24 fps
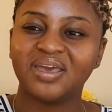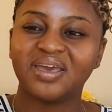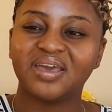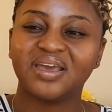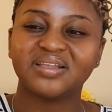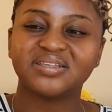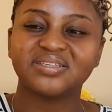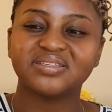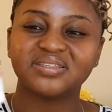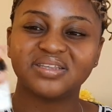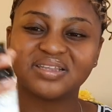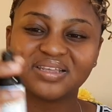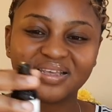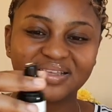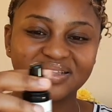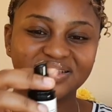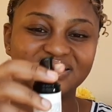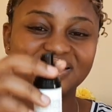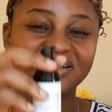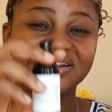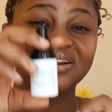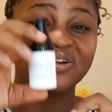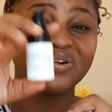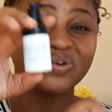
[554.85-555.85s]
It's
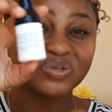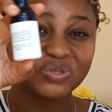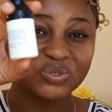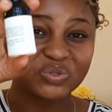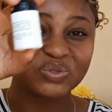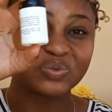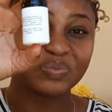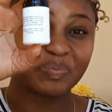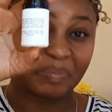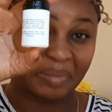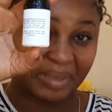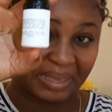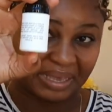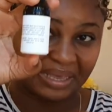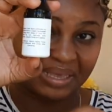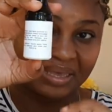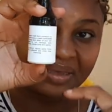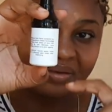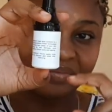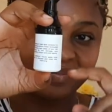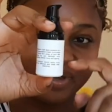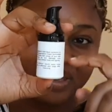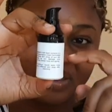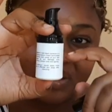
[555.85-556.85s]
it looks big,
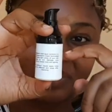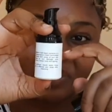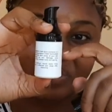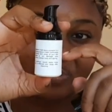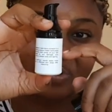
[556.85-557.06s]
but the